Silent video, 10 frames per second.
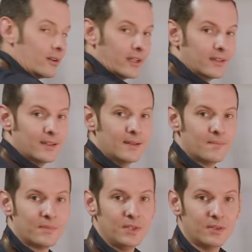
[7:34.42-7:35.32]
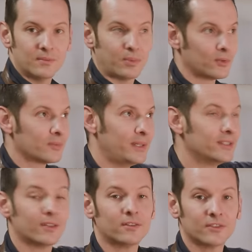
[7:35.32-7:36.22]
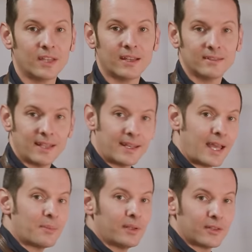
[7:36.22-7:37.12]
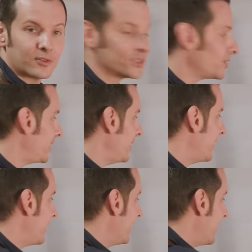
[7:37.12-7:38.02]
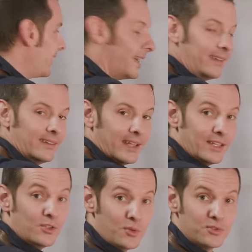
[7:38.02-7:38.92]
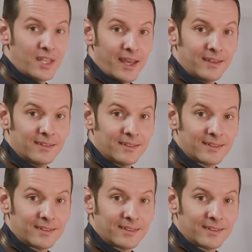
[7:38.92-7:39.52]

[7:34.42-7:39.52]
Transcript: on it. You can pull a piece off of that, that happy little tree and, and use that.